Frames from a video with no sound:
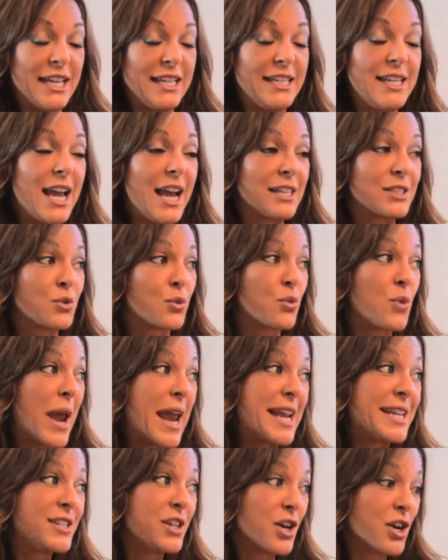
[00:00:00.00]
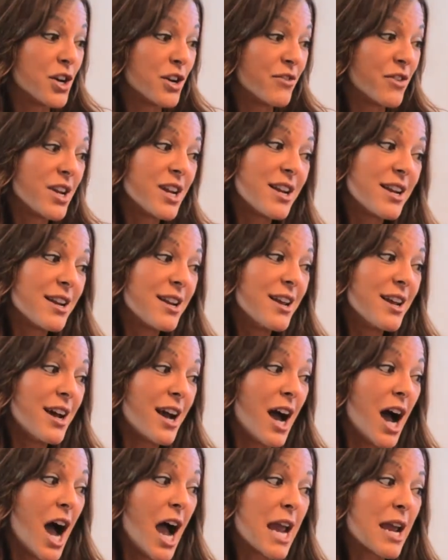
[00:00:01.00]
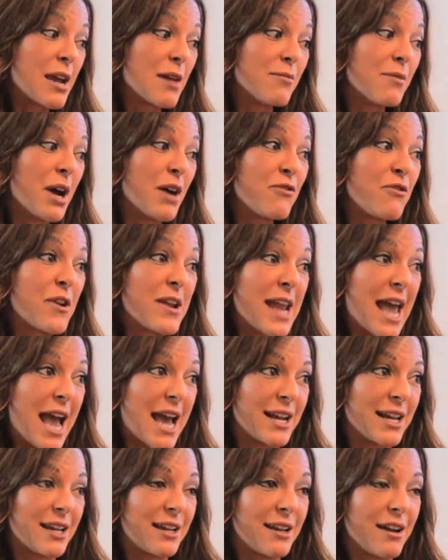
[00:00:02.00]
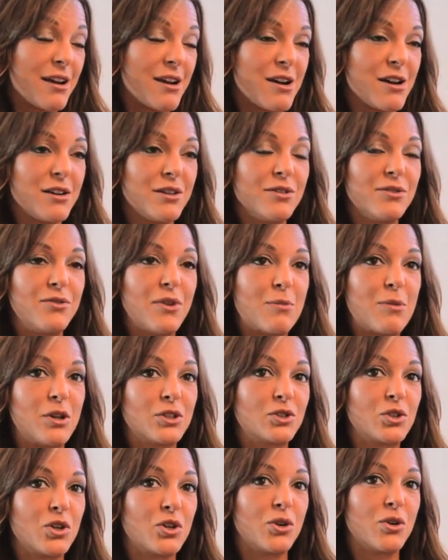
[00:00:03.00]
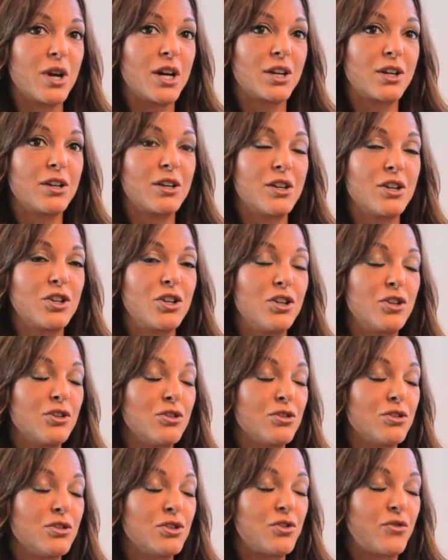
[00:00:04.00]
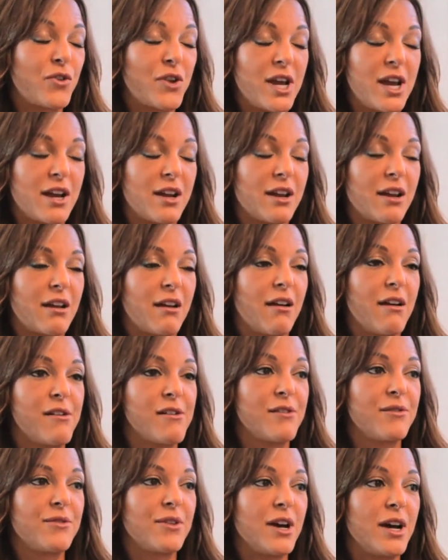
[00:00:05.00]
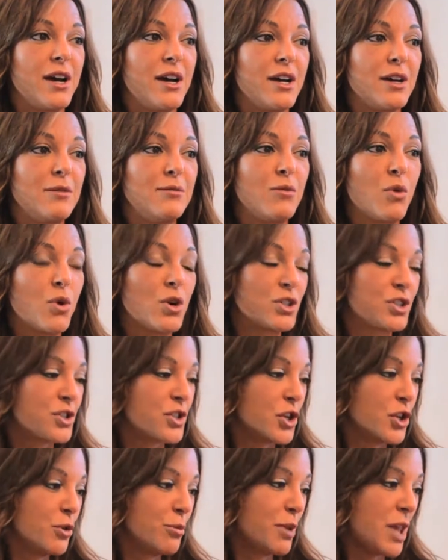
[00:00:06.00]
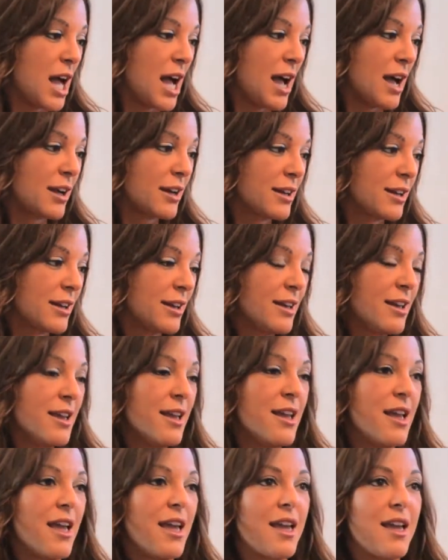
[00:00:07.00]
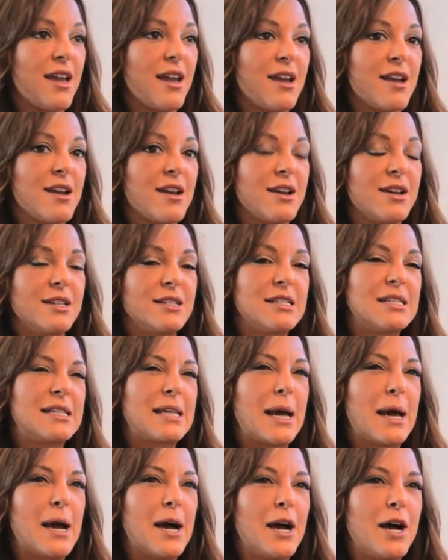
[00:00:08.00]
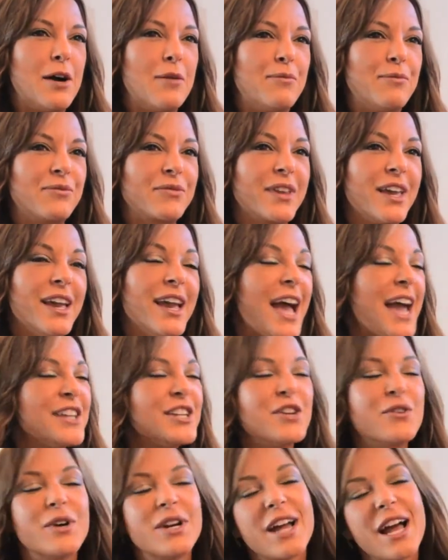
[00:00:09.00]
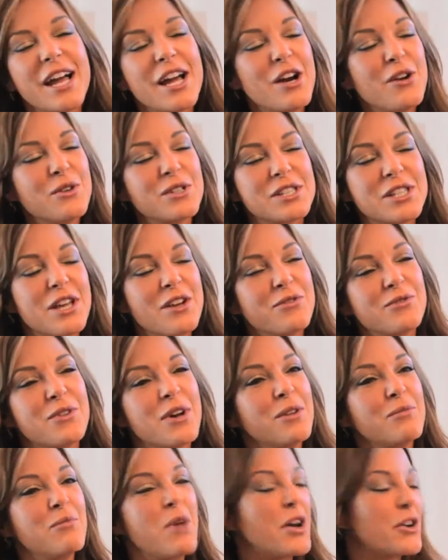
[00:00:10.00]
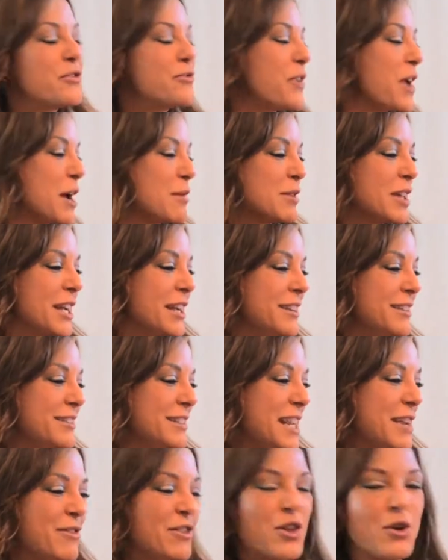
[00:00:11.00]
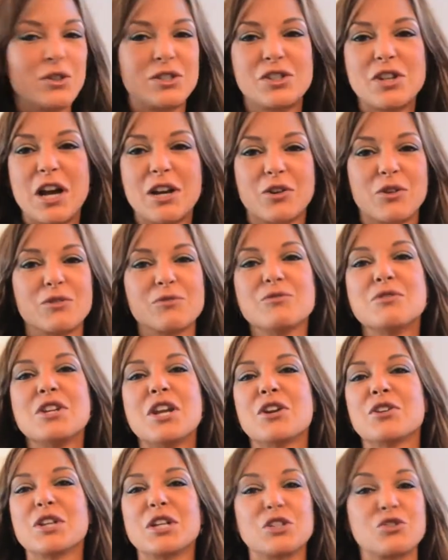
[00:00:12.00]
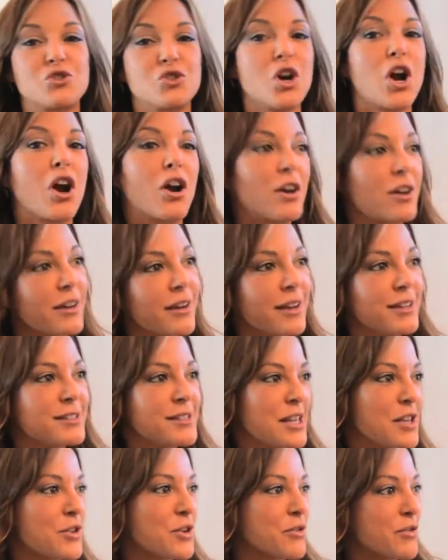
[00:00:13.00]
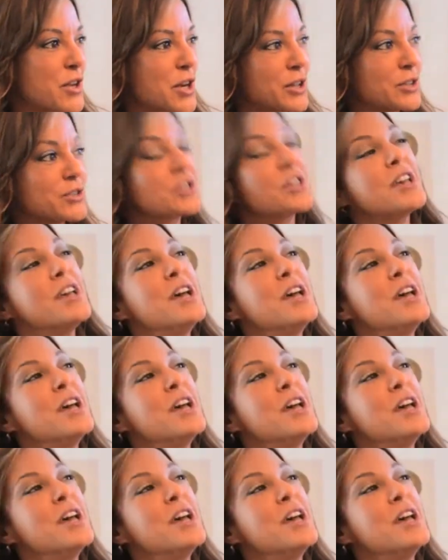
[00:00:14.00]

Yes, Ray Donovan. Nice. I am a fanatic of. I'm also a, a huge fanatic of um, Orange is the New Black, and um, and you know what? I always love Modern Family, even though it's not nearly as dark as either of those.